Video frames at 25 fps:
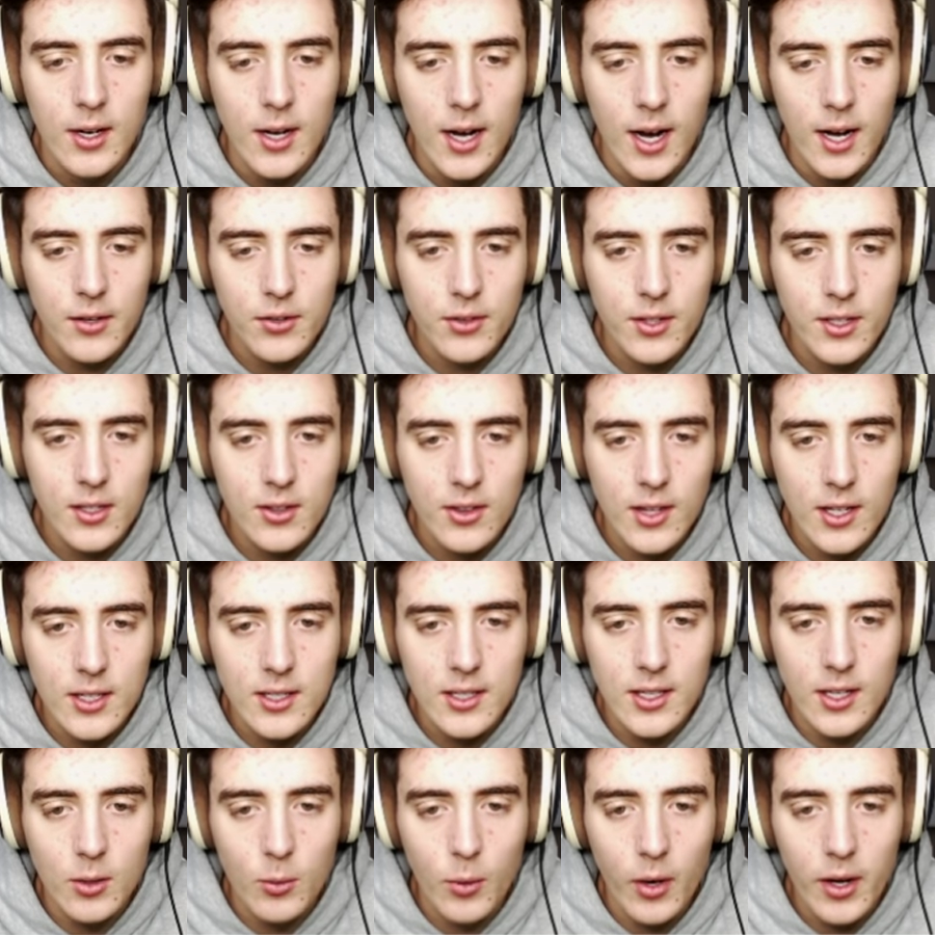I think they
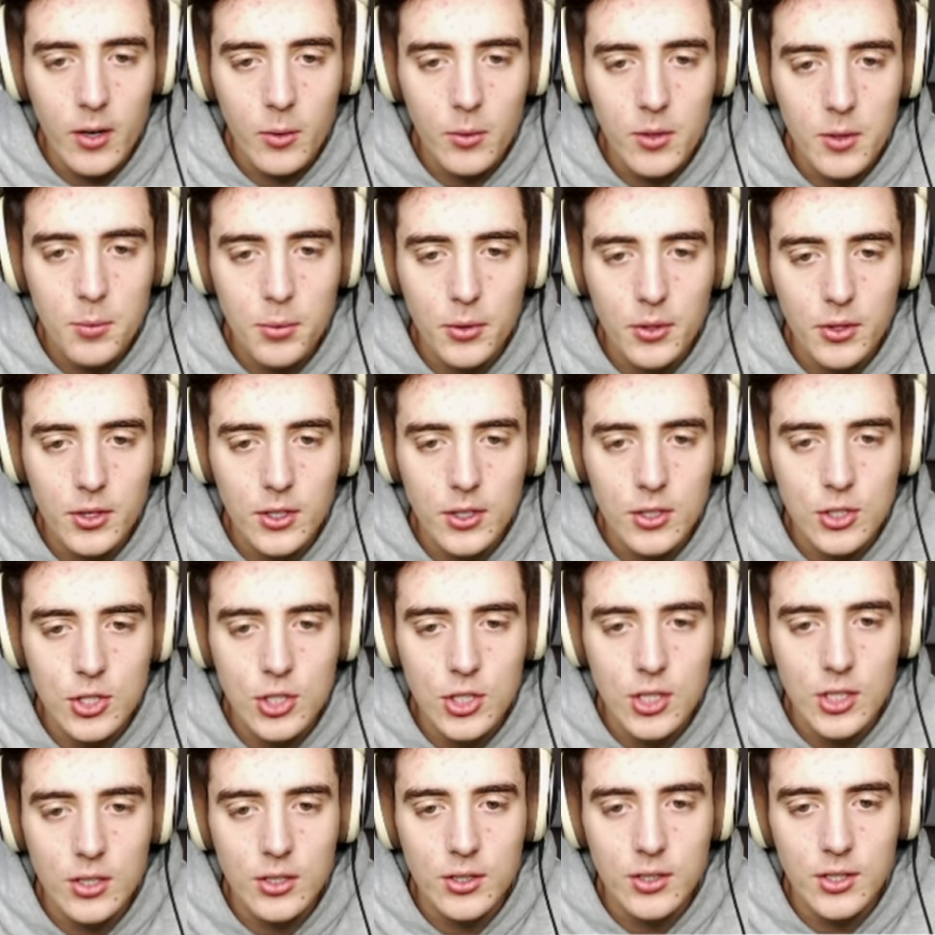did. Why don't we put the
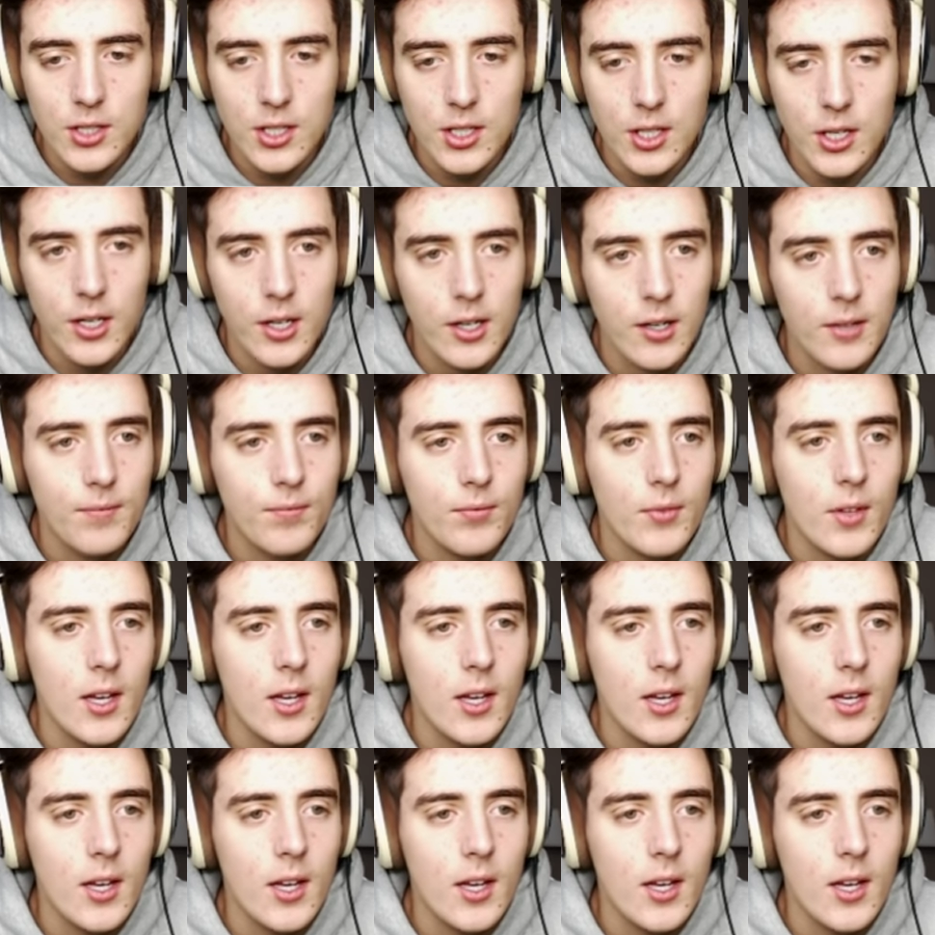shields here